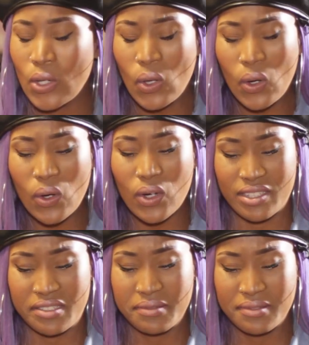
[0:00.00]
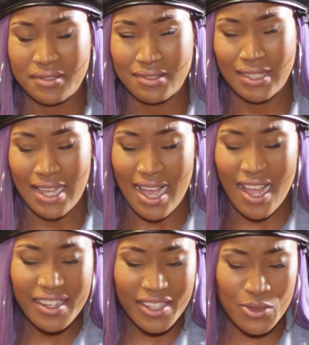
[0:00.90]
Lord.
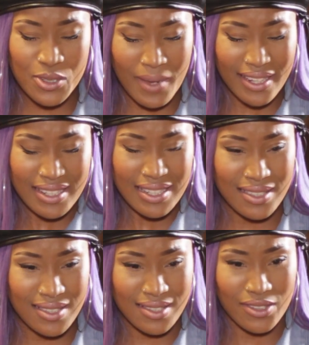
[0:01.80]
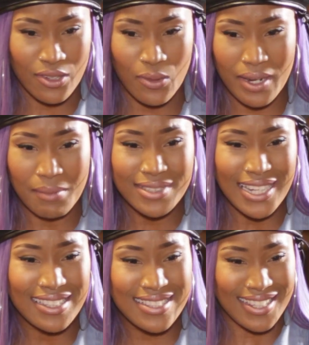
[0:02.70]
Can I use my knees, you know, when I'm
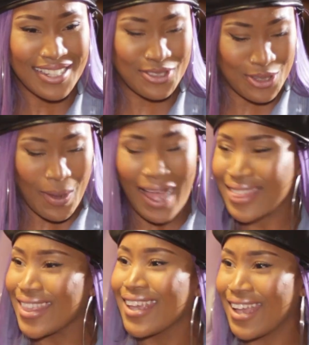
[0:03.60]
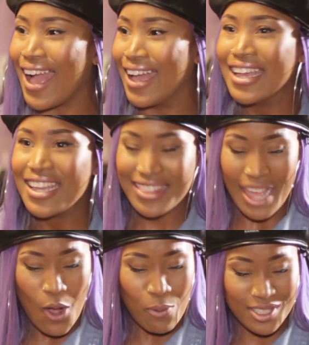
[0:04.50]
dancing? So I think
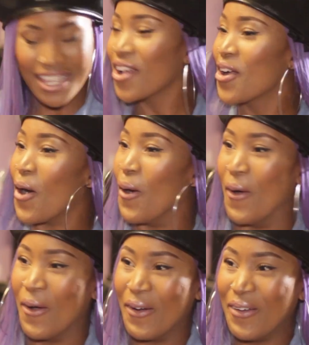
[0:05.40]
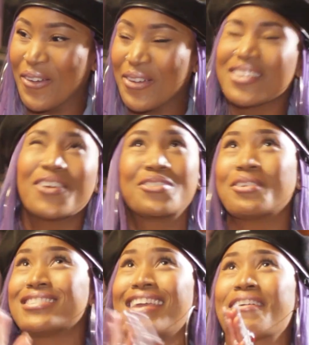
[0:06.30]
the elbows can go. Lord,
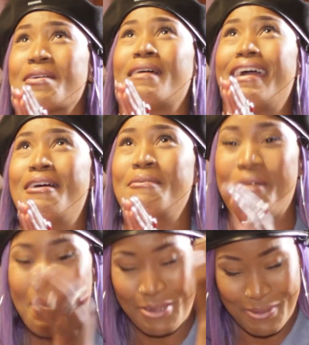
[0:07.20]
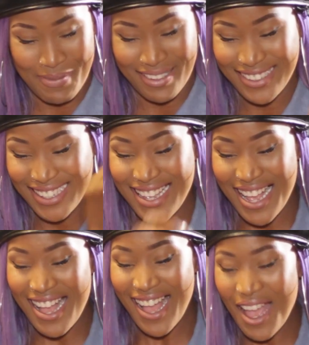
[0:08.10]
don't take away my elbows, but
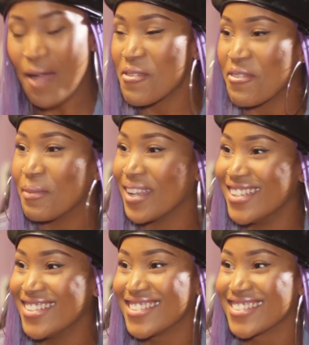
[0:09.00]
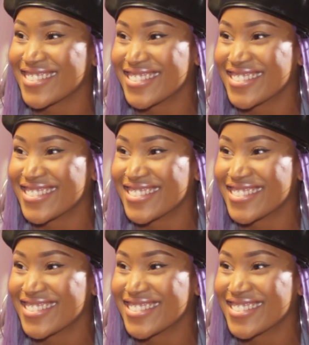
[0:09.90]
I prefer my knees.